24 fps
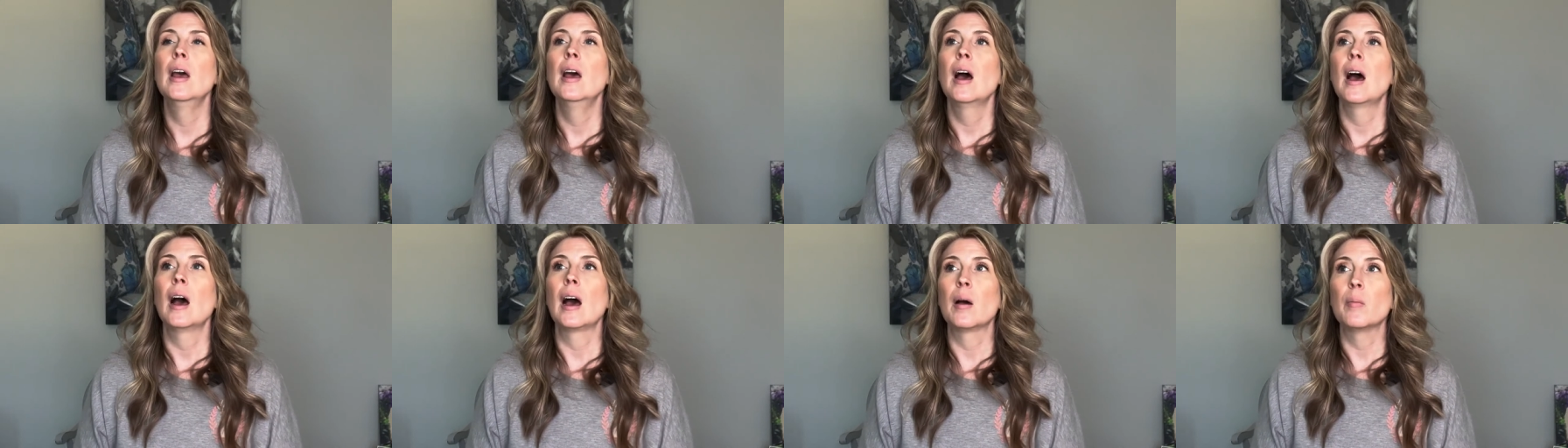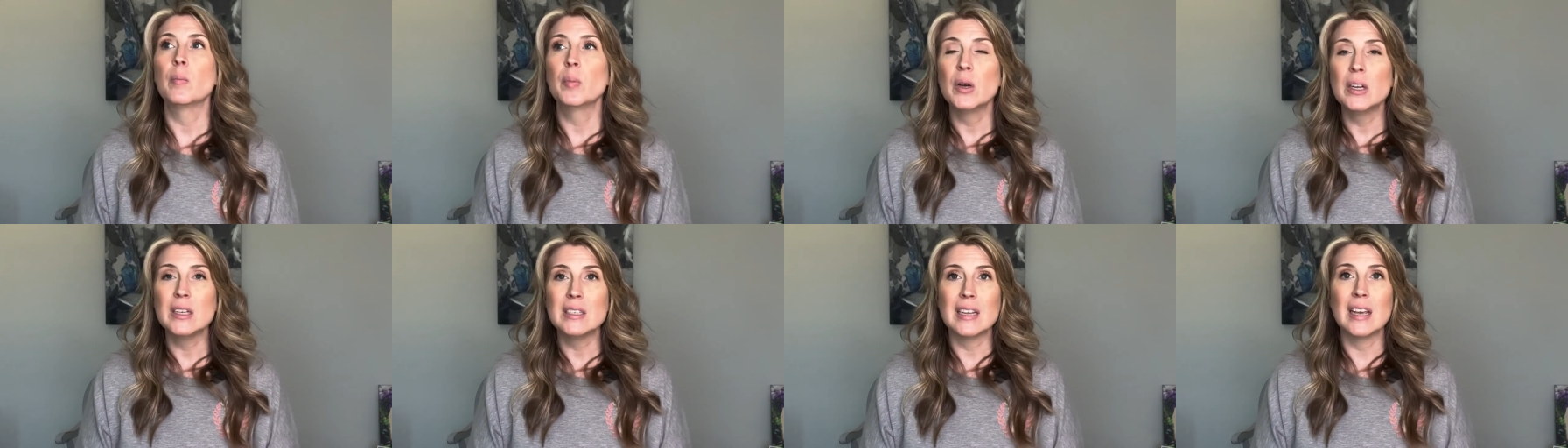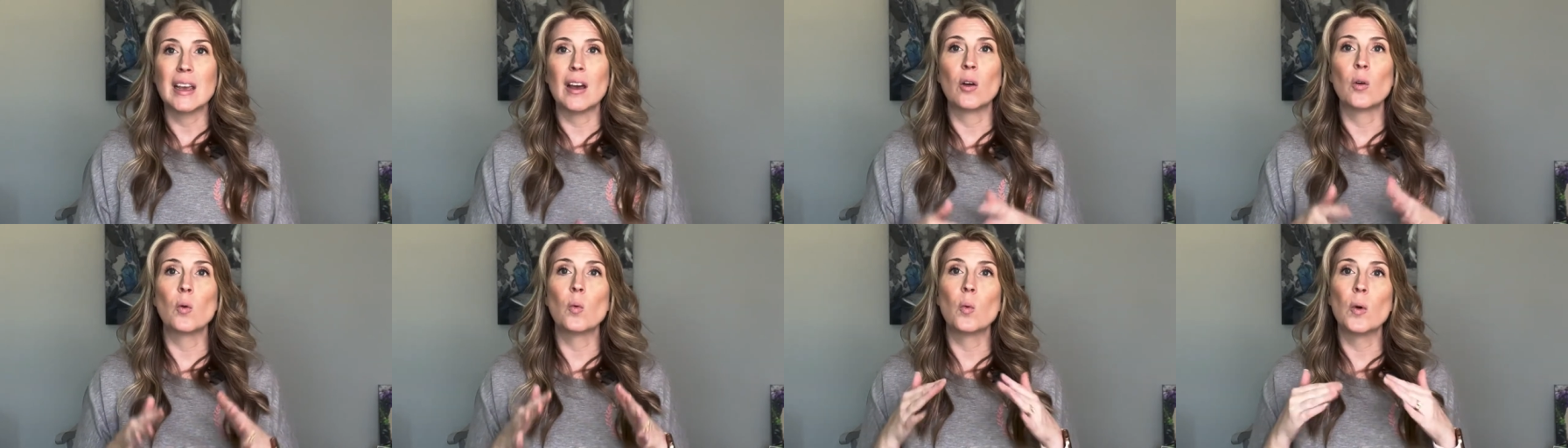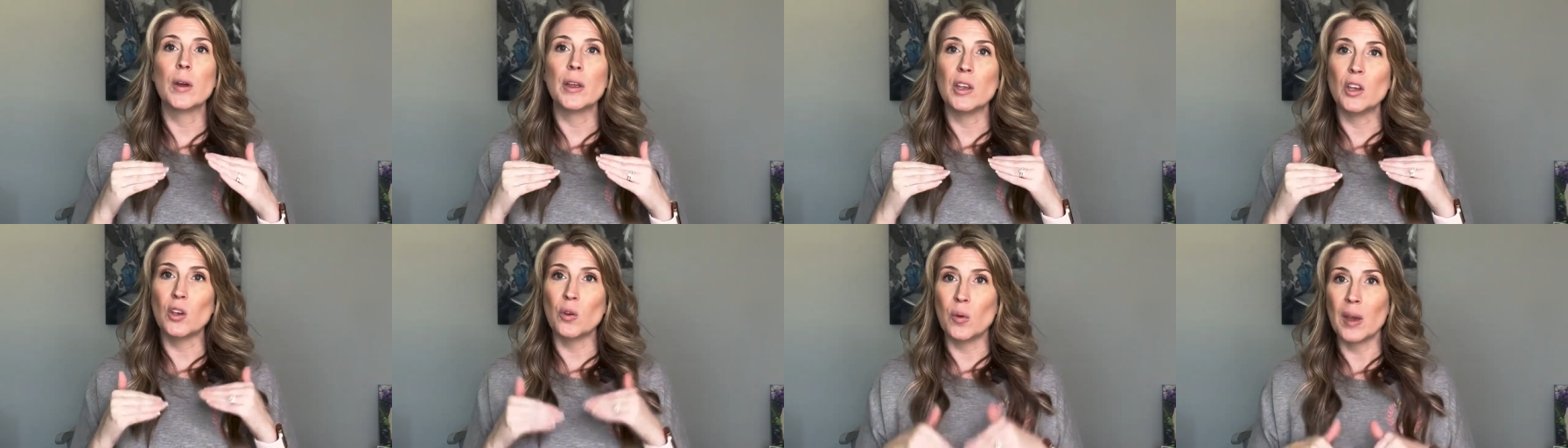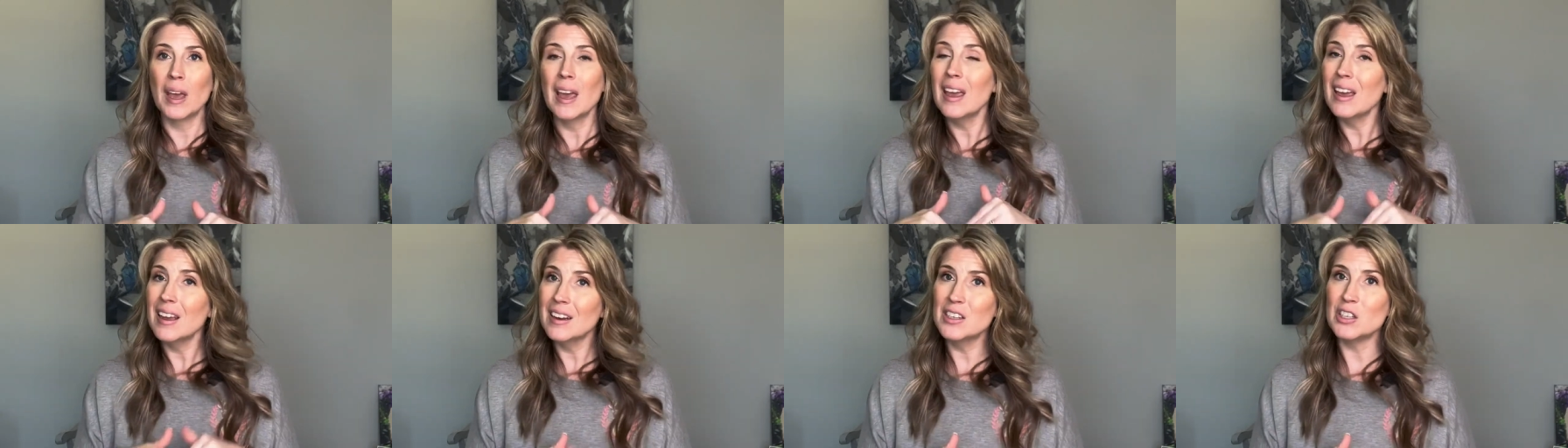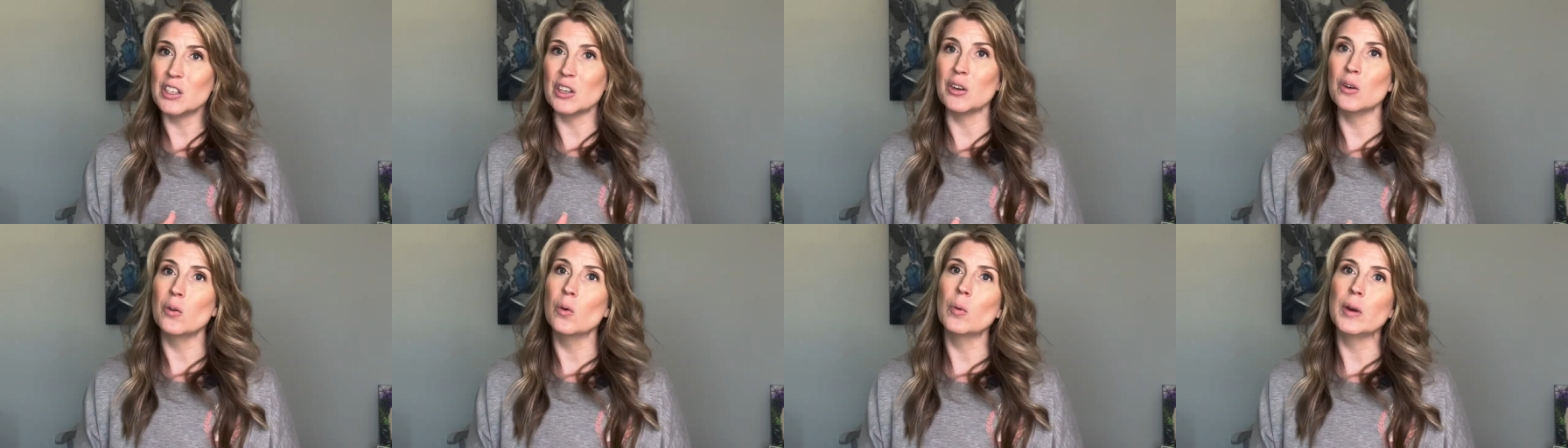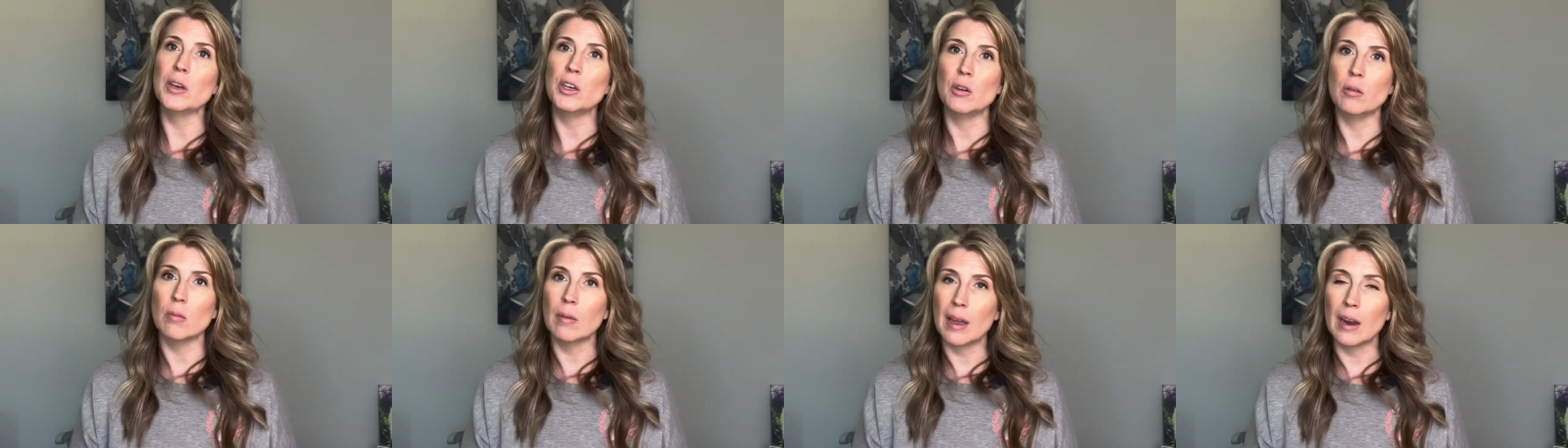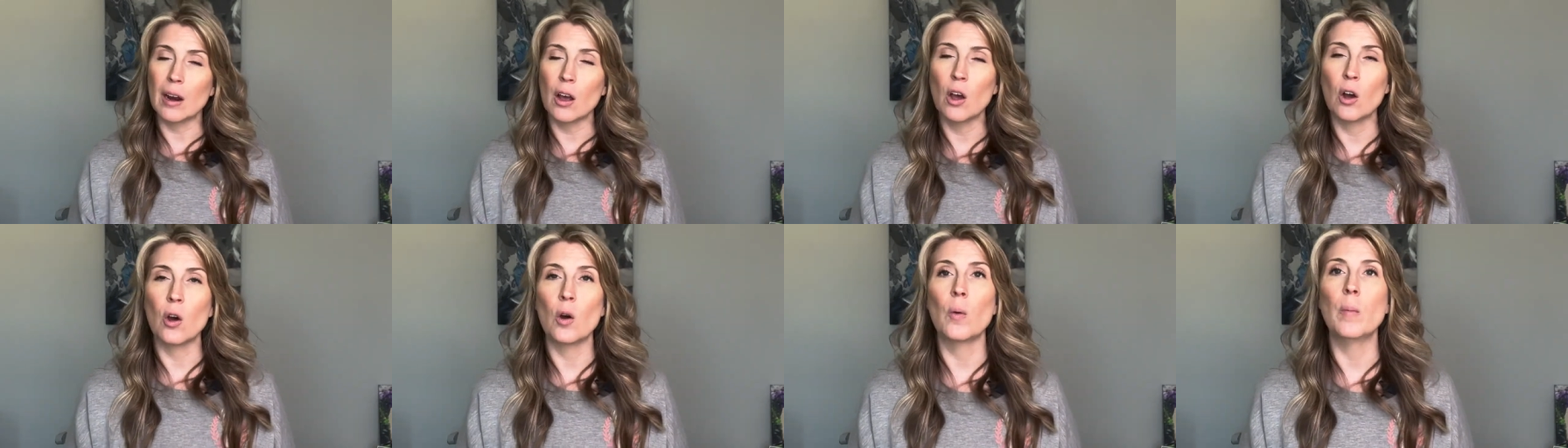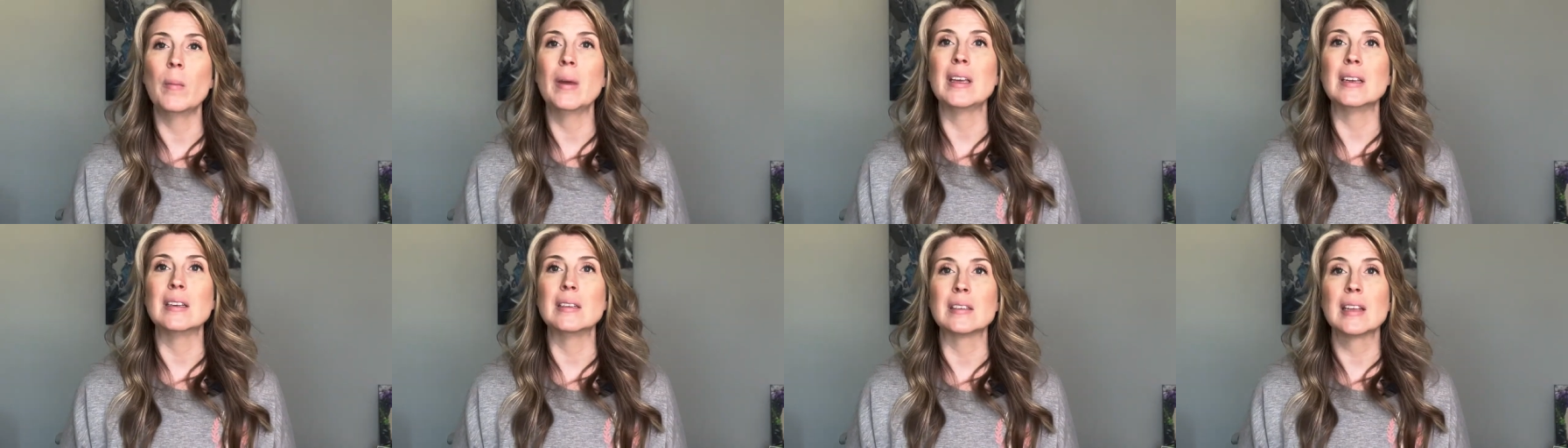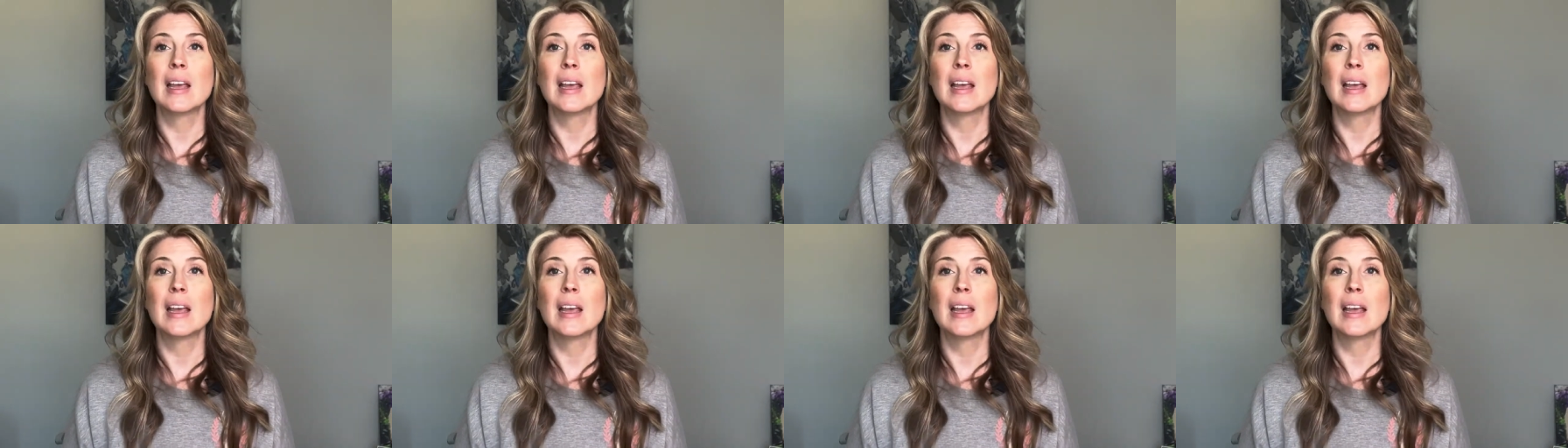uh, put down, what you can do when you get home is